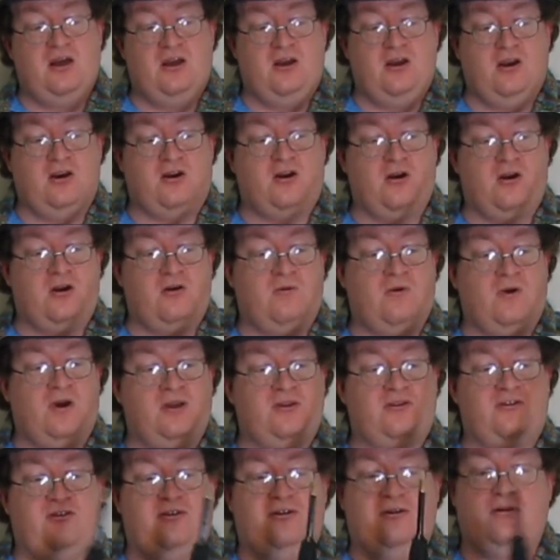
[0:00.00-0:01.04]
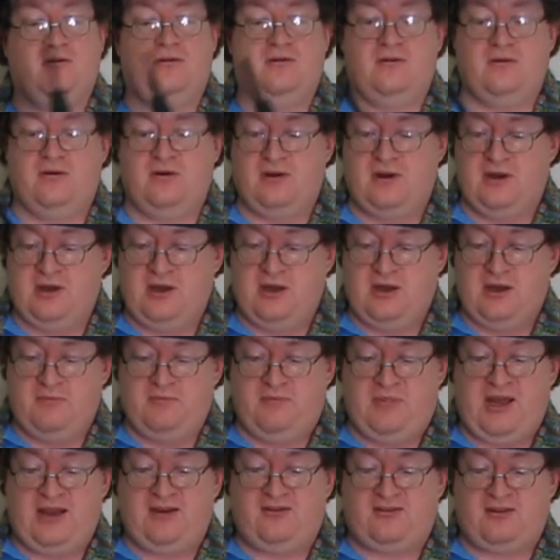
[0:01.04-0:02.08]
You're going to want to
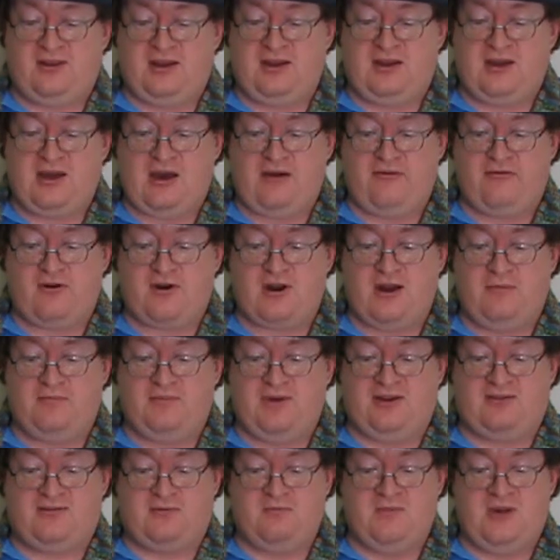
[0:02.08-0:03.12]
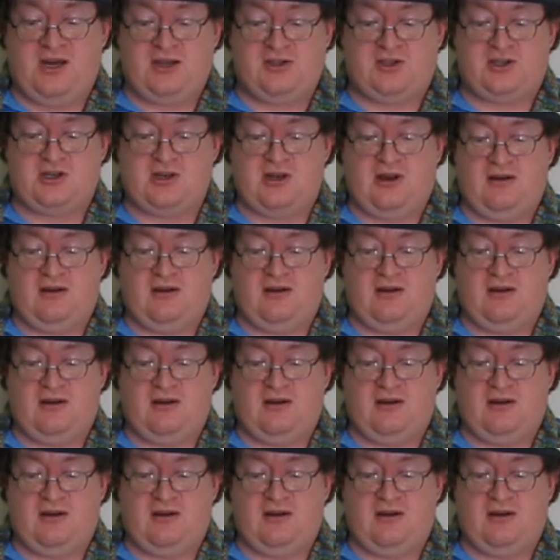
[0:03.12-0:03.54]
basically cover up as much